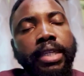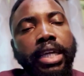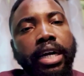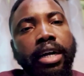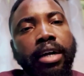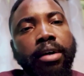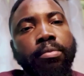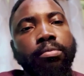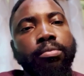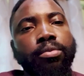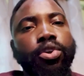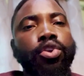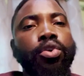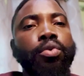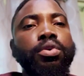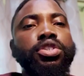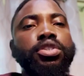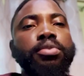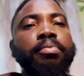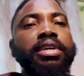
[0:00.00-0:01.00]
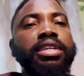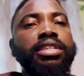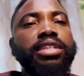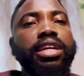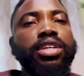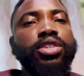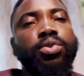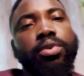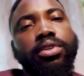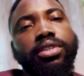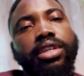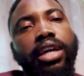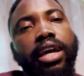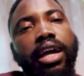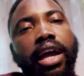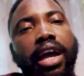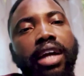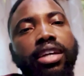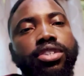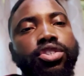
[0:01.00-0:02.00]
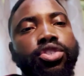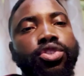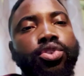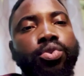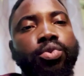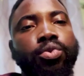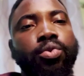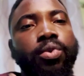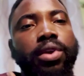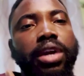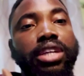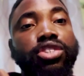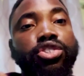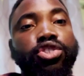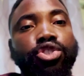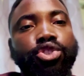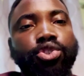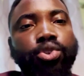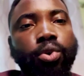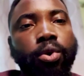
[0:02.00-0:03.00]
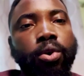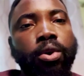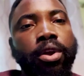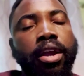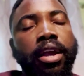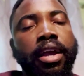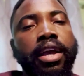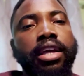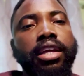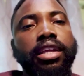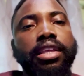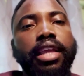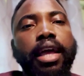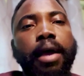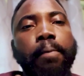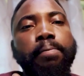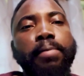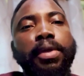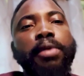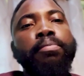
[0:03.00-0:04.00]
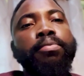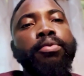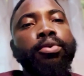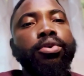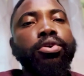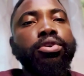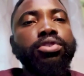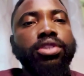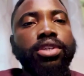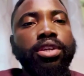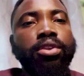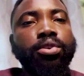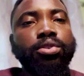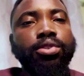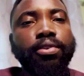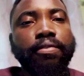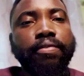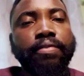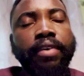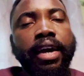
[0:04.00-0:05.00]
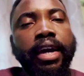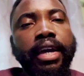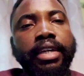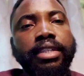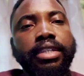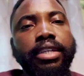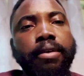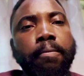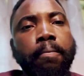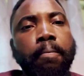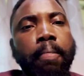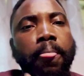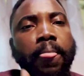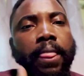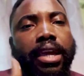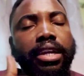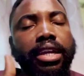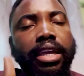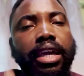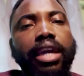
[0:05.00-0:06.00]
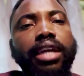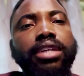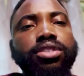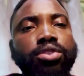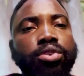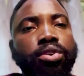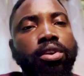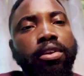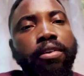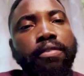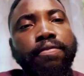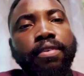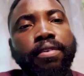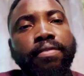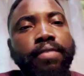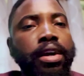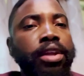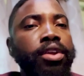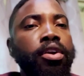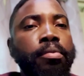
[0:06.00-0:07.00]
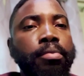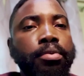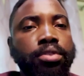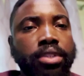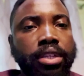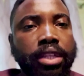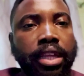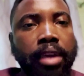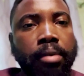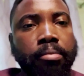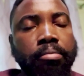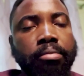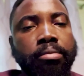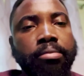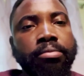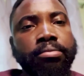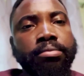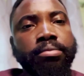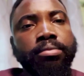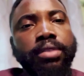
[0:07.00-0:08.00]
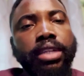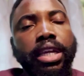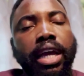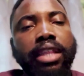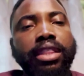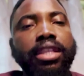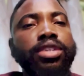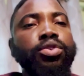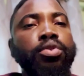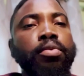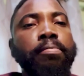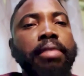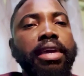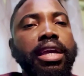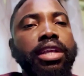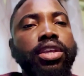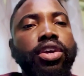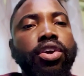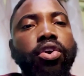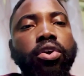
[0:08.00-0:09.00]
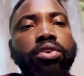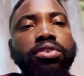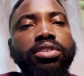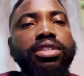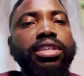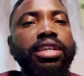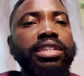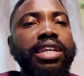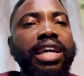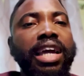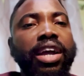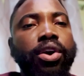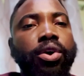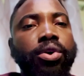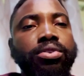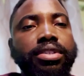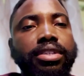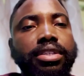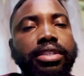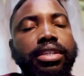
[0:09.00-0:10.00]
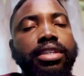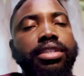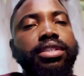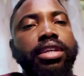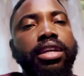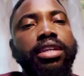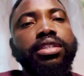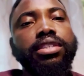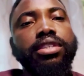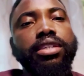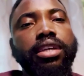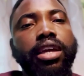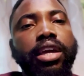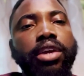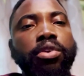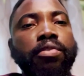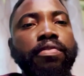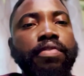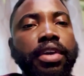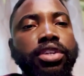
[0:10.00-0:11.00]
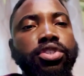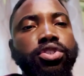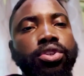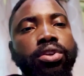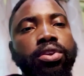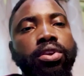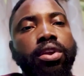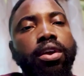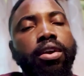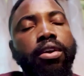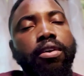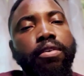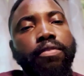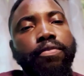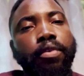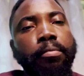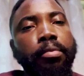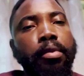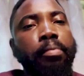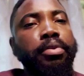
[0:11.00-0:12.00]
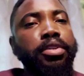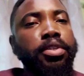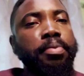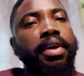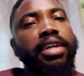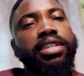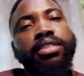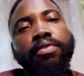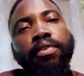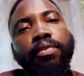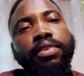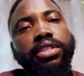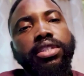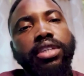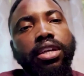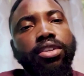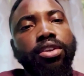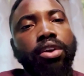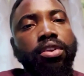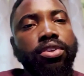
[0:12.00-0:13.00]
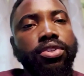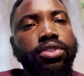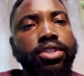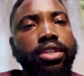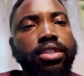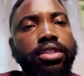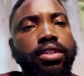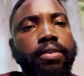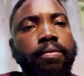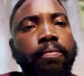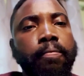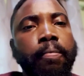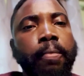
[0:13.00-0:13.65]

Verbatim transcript: um, you know which means that twitter has to ensure that people continue to find the $8 fee valuable to them and this would mean constant and consistent innovation from the perspective of the technologies